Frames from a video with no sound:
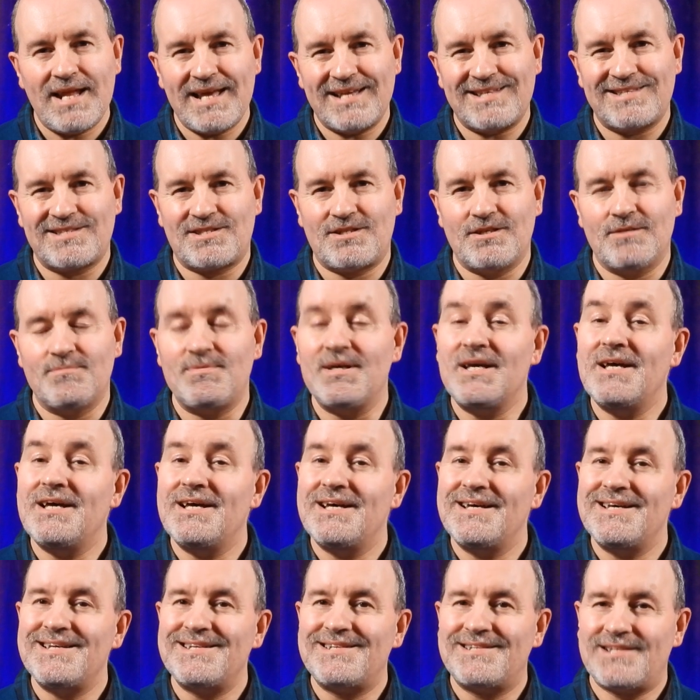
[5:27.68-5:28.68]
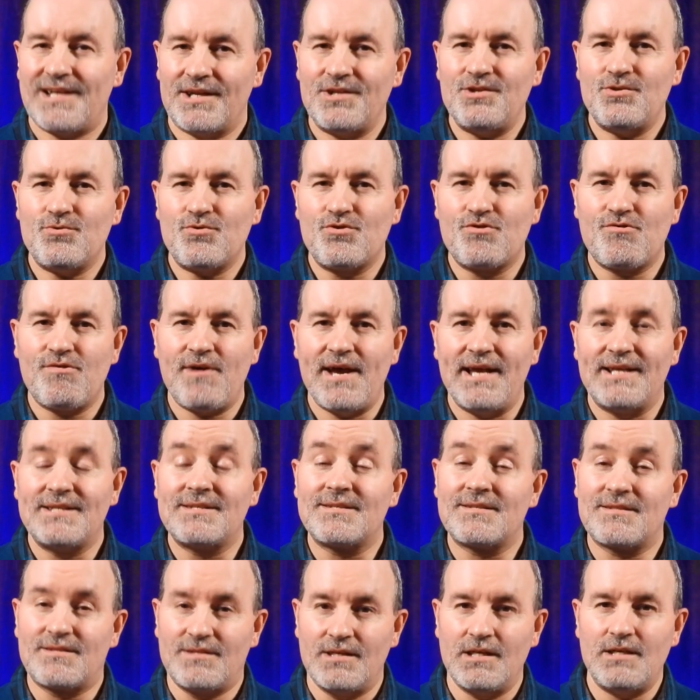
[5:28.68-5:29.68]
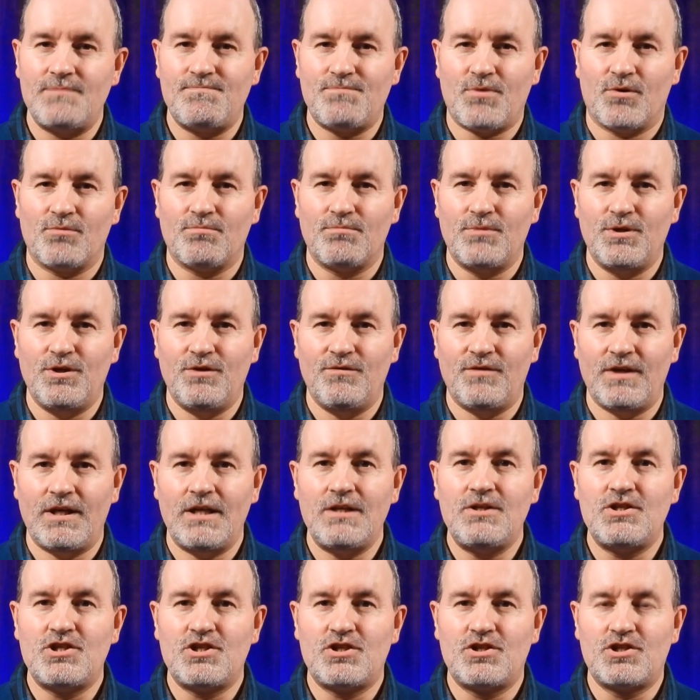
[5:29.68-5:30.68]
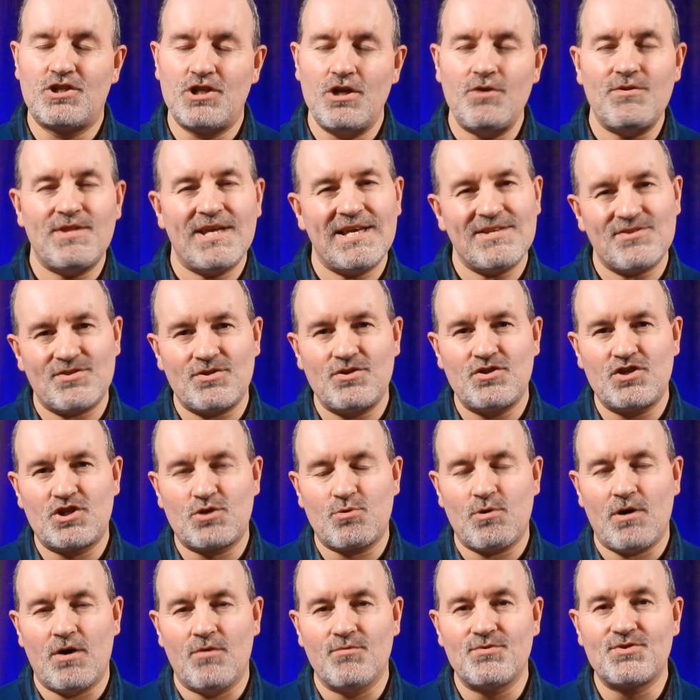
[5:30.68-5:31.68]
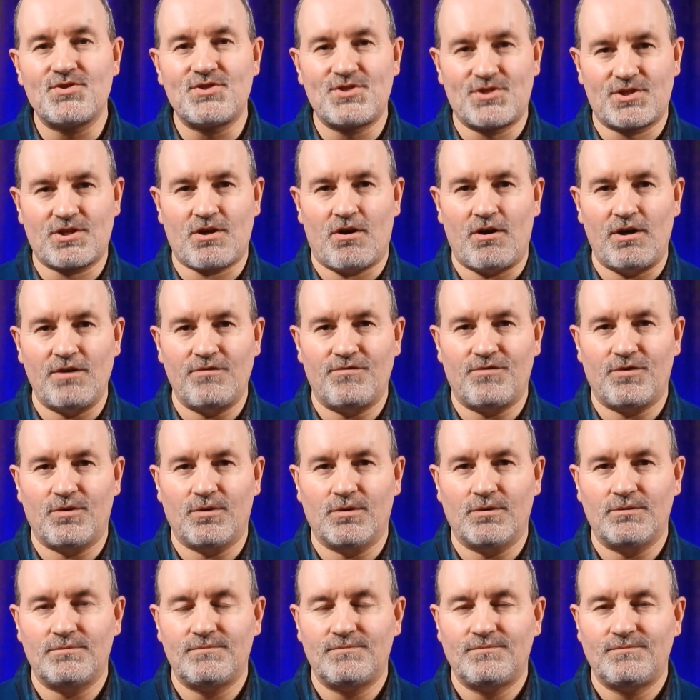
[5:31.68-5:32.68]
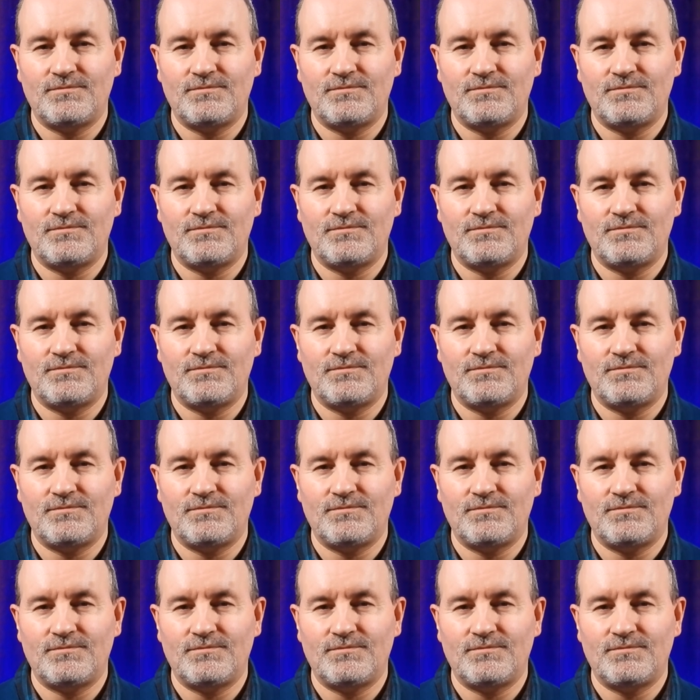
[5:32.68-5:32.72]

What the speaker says: Next up, Daniel Craig's third Bond movie, 2012's Skyfall.